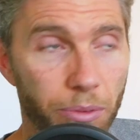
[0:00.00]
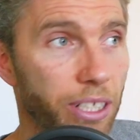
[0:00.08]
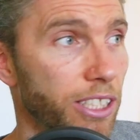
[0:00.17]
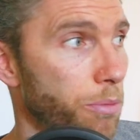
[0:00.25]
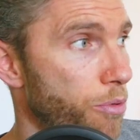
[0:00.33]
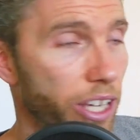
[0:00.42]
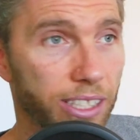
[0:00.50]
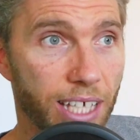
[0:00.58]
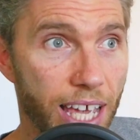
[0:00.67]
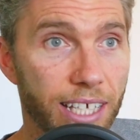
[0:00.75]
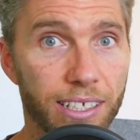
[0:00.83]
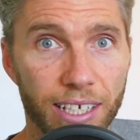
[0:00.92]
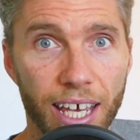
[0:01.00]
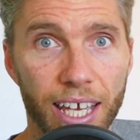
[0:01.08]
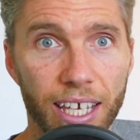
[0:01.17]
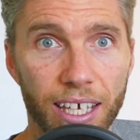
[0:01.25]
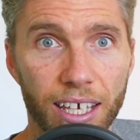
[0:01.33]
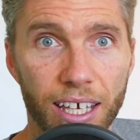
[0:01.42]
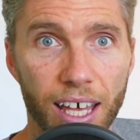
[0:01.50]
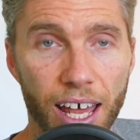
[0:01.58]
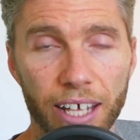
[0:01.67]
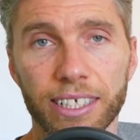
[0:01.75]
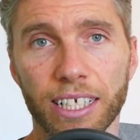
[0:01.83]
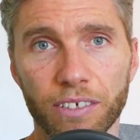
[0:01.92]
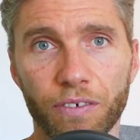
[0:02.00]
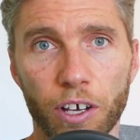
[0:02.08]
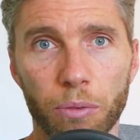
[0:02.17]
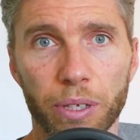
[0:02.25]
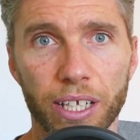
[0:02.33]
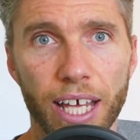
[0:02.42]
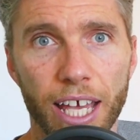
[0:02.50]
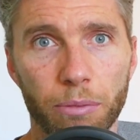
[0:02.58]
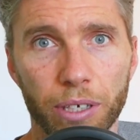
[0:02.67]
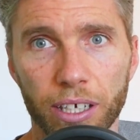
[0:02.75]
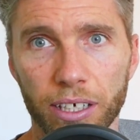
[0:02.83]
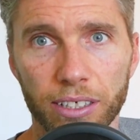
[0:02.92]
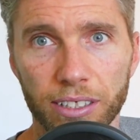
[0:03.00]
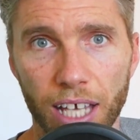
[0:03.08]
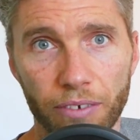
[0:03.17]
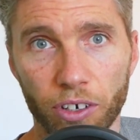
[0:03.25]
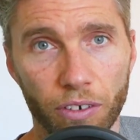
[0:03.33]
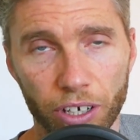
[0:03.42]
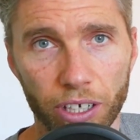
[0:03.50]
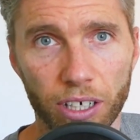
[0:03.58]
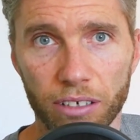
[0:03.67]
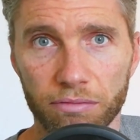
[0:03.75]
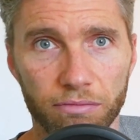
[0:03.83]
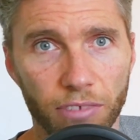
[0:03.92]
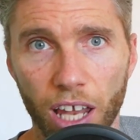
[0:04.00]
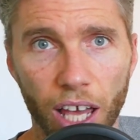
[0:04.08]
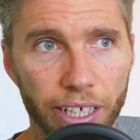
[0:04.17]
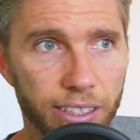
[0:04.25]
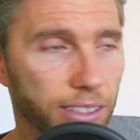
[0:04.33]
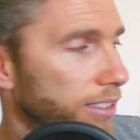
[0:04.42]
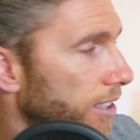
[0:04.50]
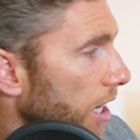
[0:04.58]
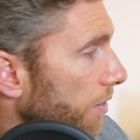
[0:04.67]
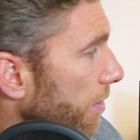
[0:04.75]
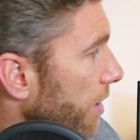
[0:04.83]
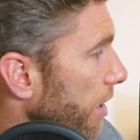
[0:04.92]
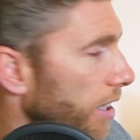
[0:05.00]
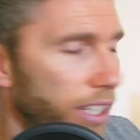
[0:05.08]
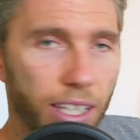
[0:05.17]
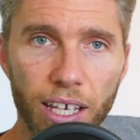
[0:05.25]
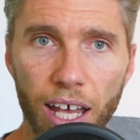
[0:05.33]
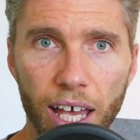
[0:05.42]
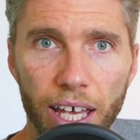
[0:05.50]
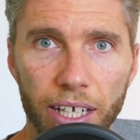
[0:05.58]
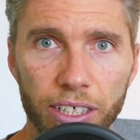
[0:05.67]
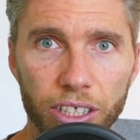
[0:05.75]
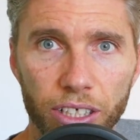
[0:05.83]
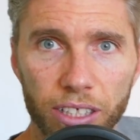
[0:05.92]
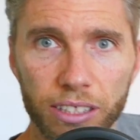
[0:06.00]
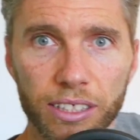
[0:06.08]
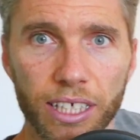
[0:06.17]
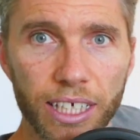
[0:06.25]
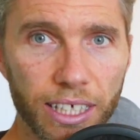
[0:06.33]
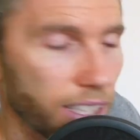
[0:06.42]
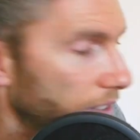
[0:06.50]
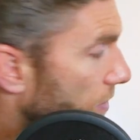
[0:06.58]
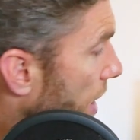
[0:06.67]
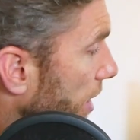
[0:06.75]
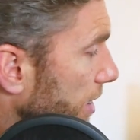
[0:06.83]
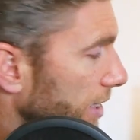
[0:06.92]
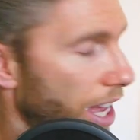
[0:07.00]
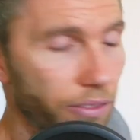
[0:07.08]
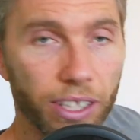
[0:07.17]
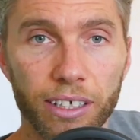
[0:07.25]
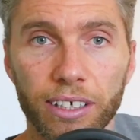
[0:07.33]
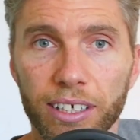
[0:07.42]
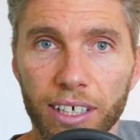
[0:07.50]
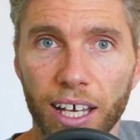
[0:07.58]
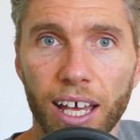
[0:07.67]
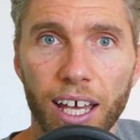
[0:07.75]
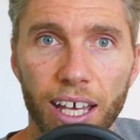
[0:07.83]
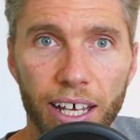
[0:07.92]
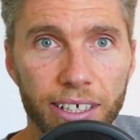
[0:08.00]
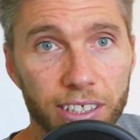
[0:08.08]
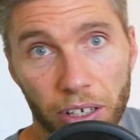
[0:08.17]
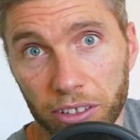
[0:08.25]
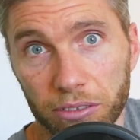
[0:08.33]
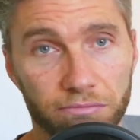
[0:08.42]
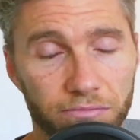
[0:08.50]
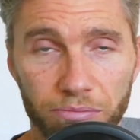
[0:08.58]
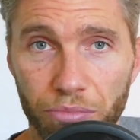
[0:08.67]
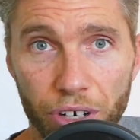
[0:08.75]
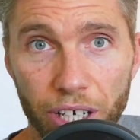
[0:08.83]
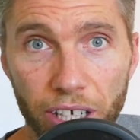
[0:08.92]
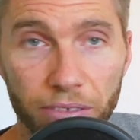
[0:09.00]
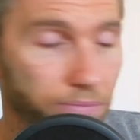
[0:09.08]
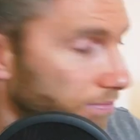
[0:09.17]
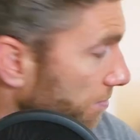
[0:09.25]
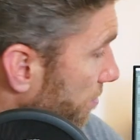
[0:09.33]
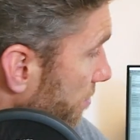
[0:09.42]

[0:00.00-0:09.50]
I mean, it's a bright day today, and I tend to film in the day because I haven't got very good lights and stuff. And you can see the effect it's having. Uh, so it's pretty good.